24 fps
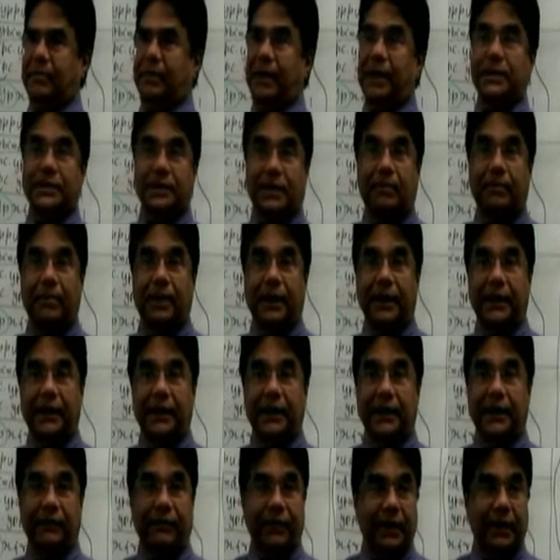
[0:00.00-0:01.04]
But it's
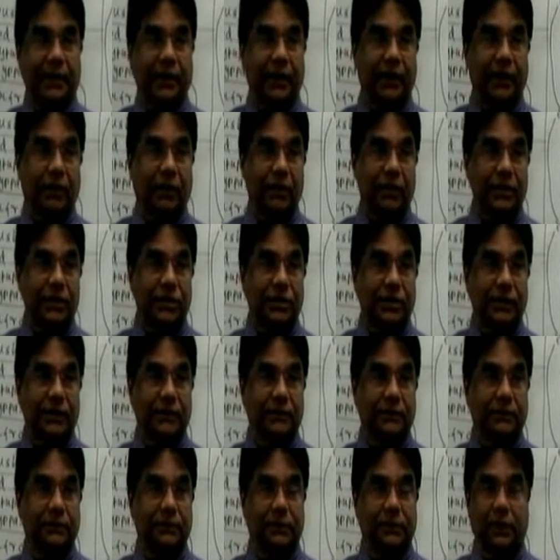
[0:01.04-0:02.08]
completely different technology,
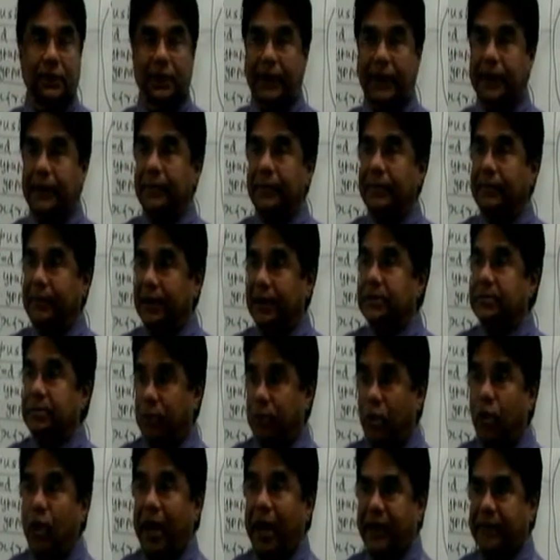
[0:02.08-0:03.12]
okay? But it's
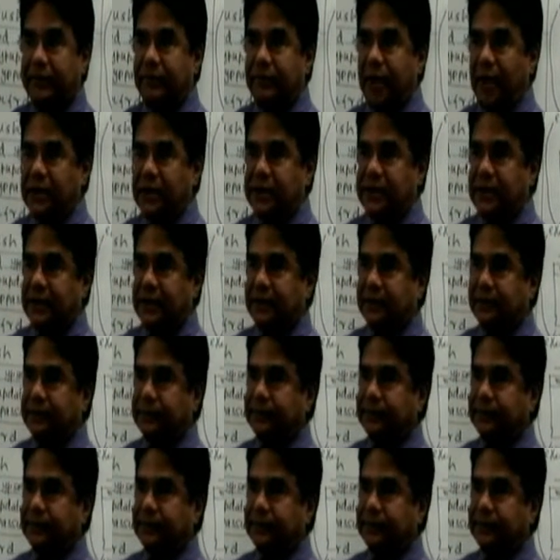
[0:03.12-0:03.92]
more advanced.